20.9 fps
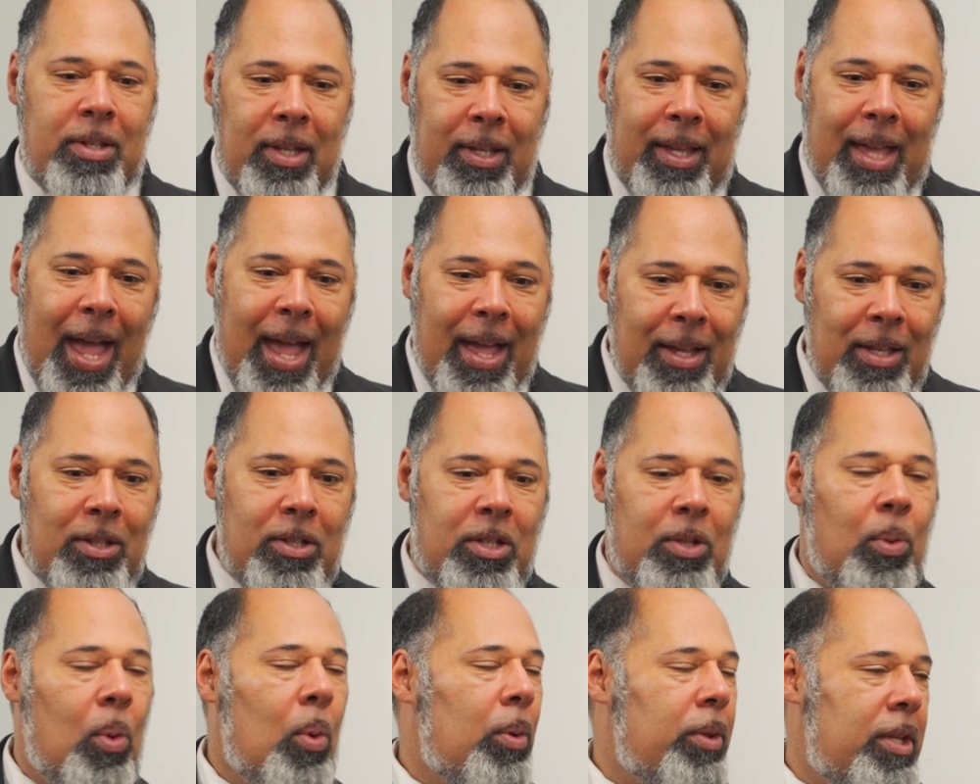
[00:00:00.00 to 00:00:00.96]
get into
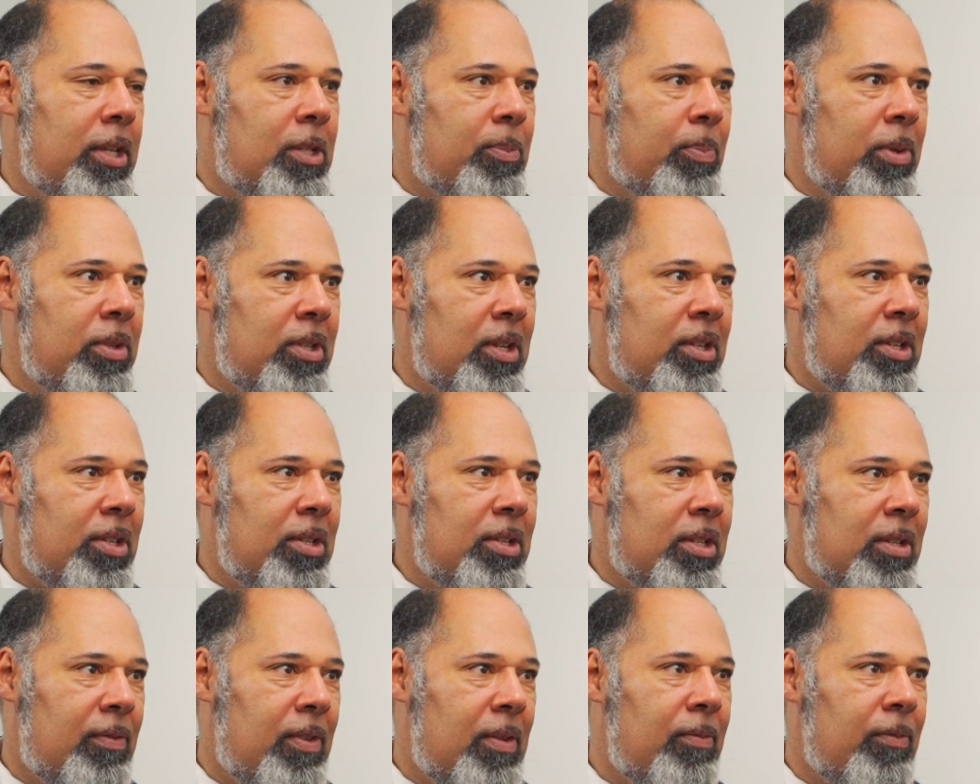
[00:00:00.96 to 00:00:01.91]
all these positions
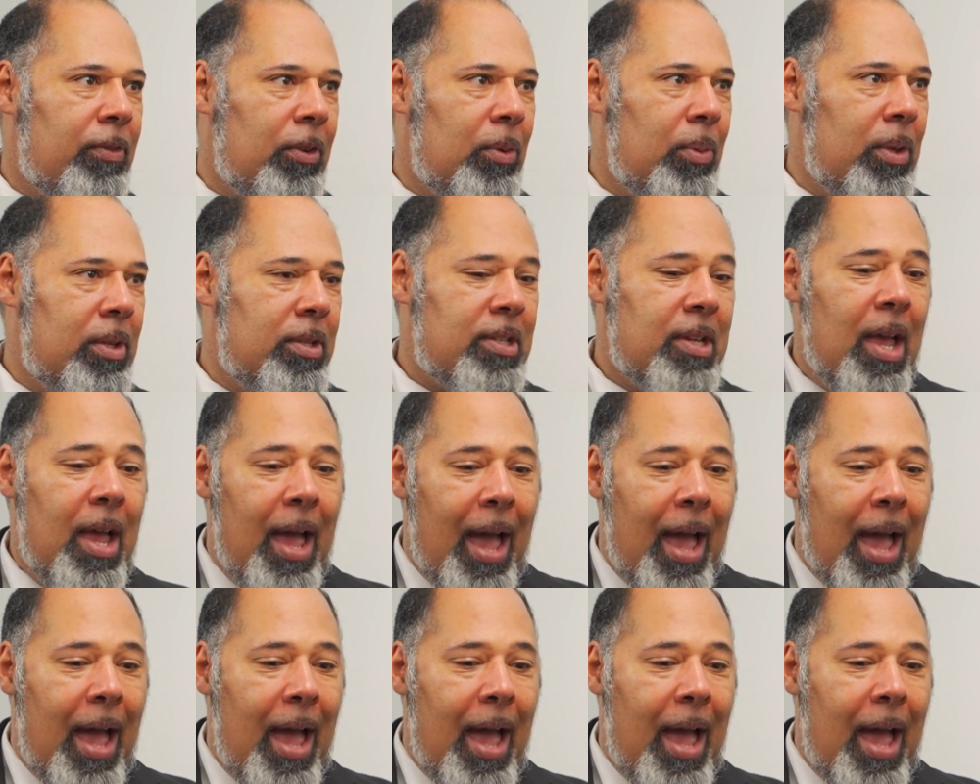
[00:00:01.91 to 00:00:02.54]
of influence.